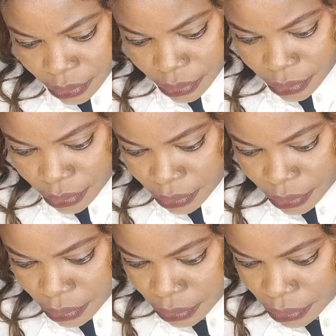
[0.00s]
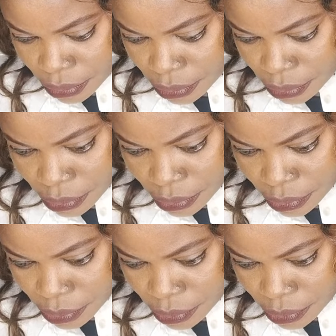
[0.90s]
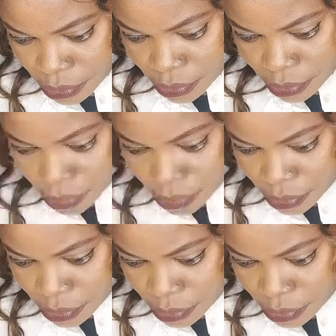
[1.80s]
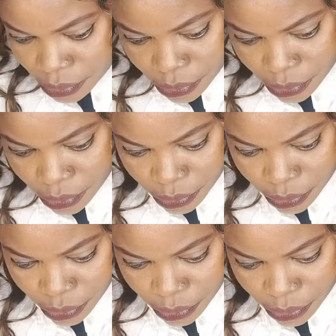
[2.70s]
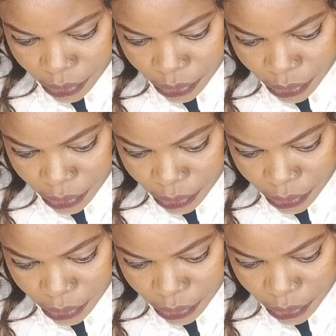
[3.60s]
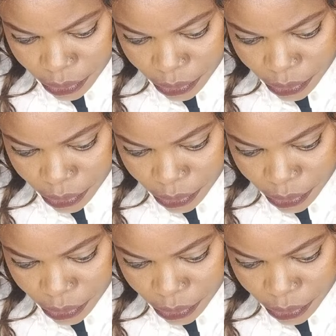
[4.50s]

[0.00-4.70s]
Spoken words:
(no one is talking)